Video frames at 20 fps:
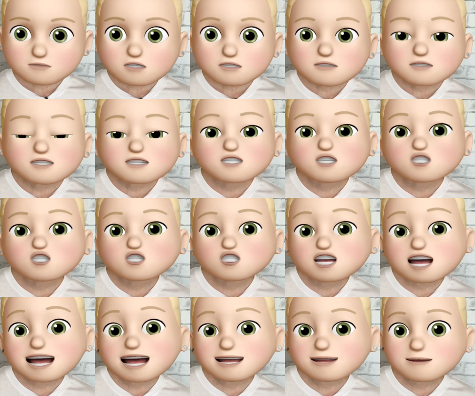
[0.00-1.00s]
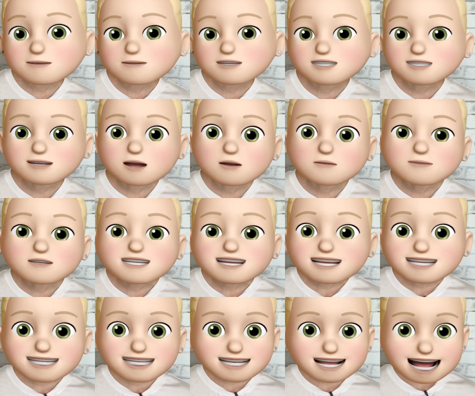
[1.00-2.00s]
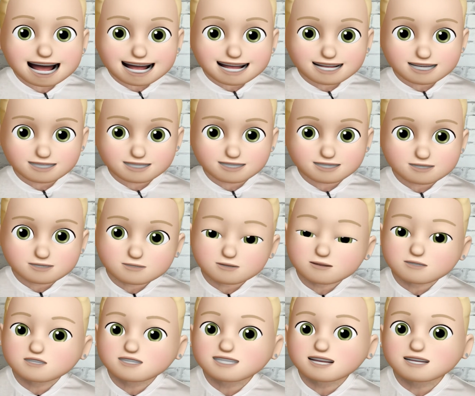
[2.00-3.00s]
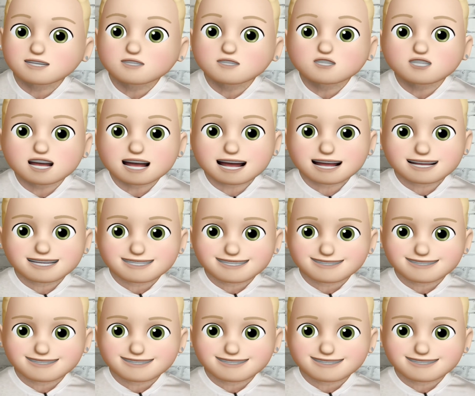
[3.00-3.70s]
Does jam start with the C H or the letter J?